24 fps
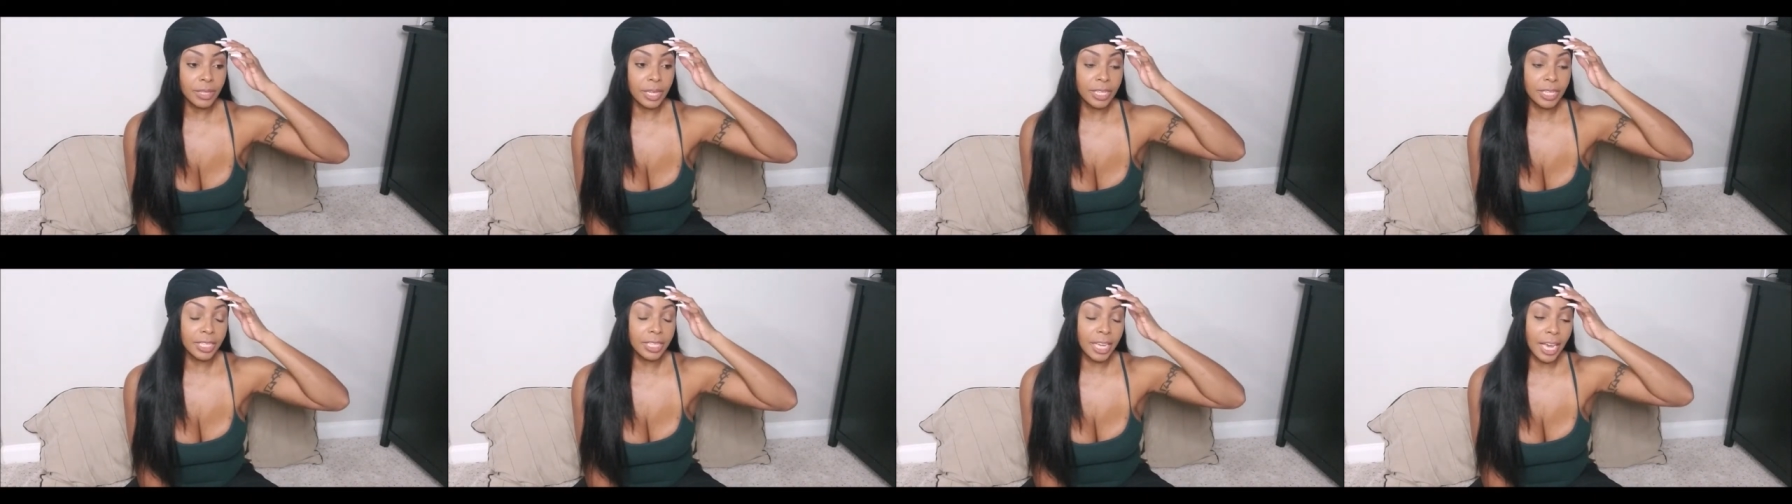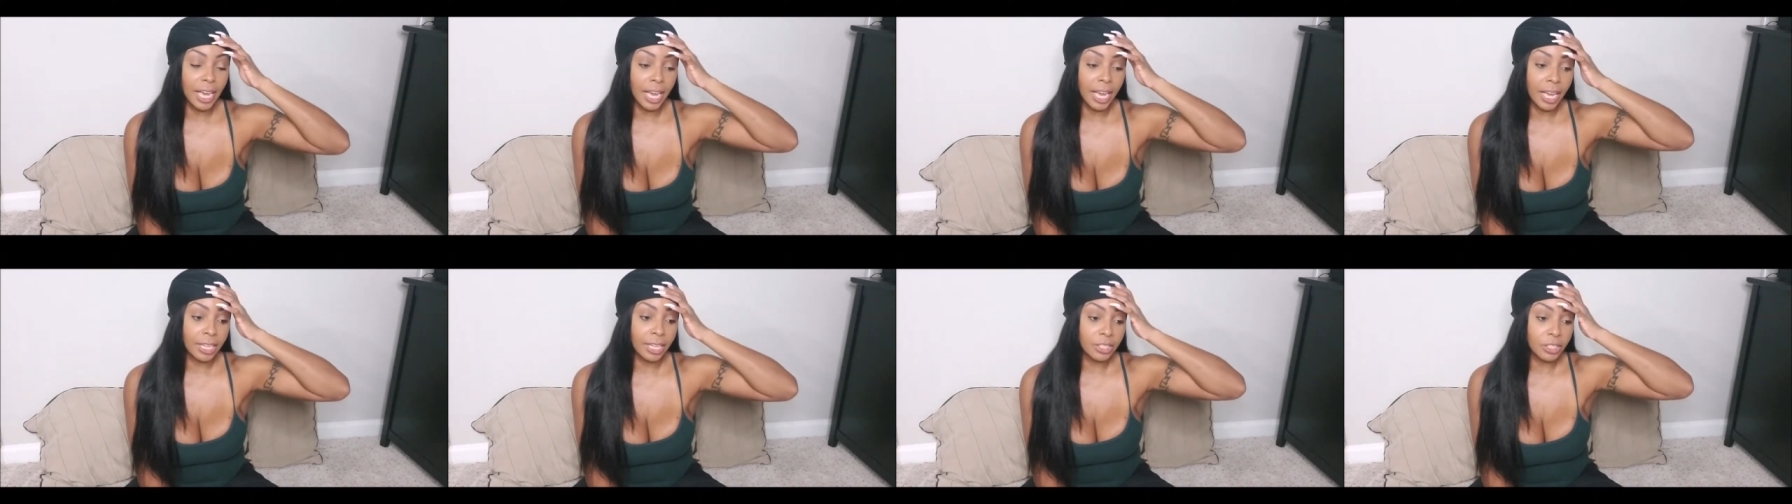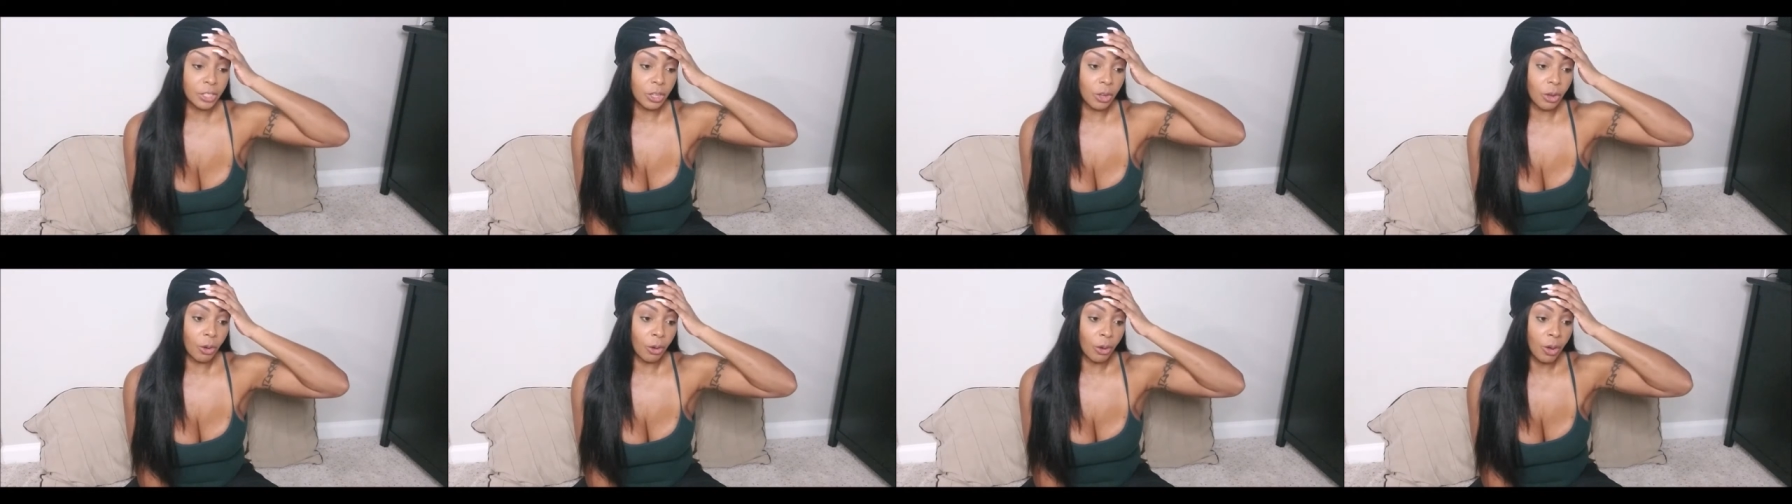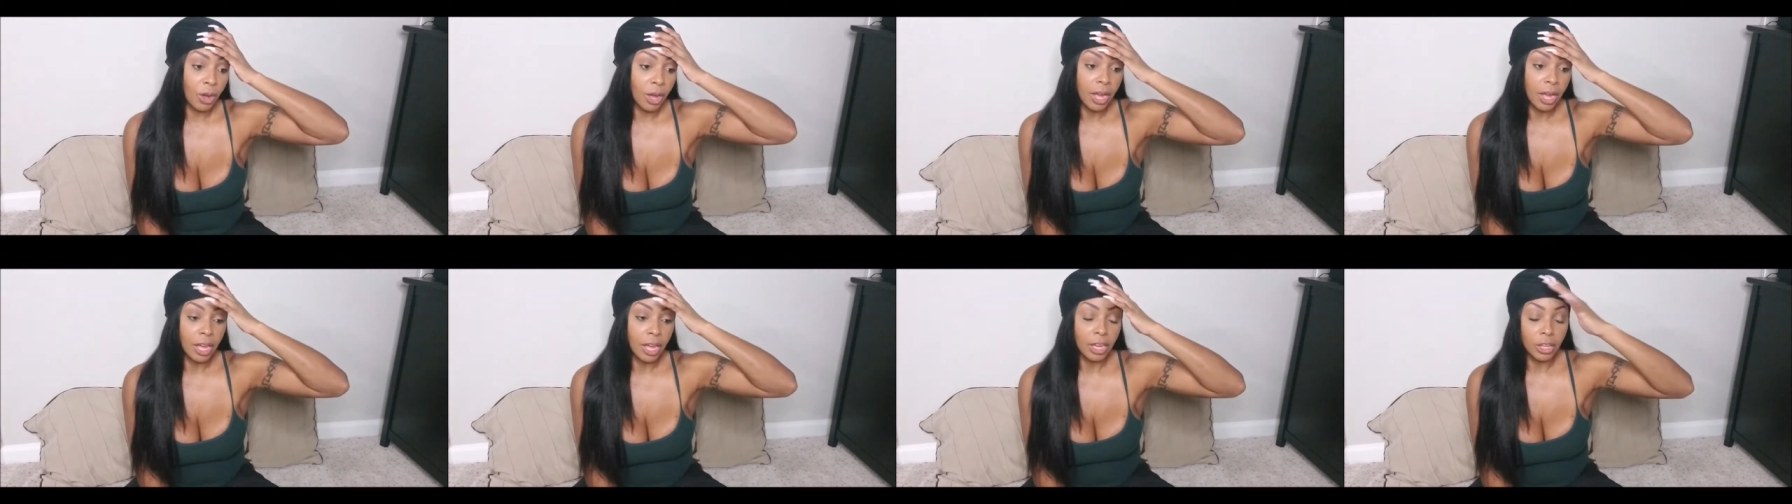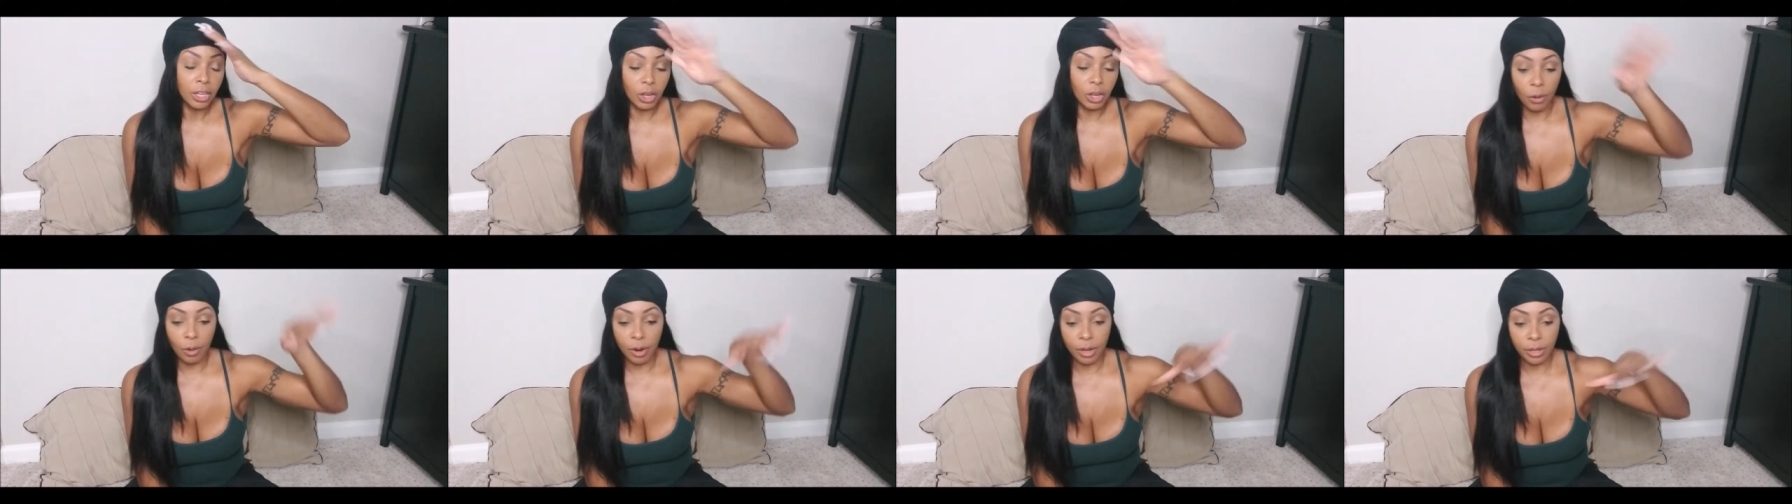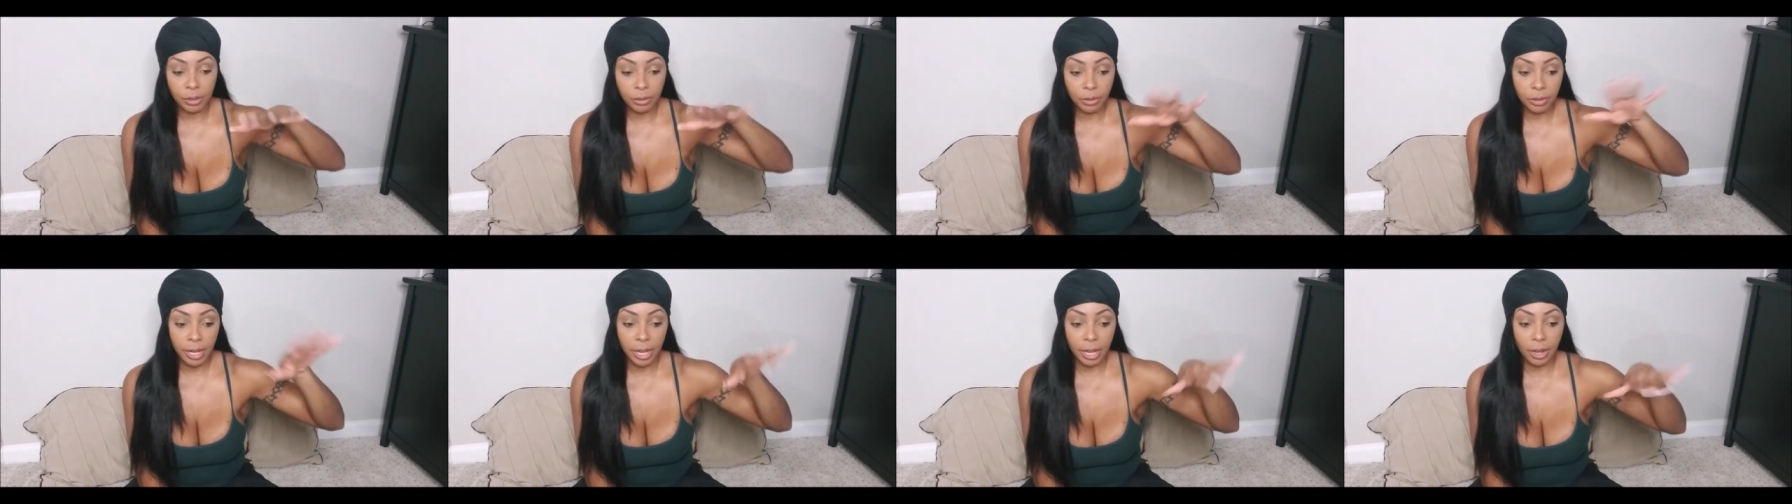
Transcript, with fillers: yeah, so going through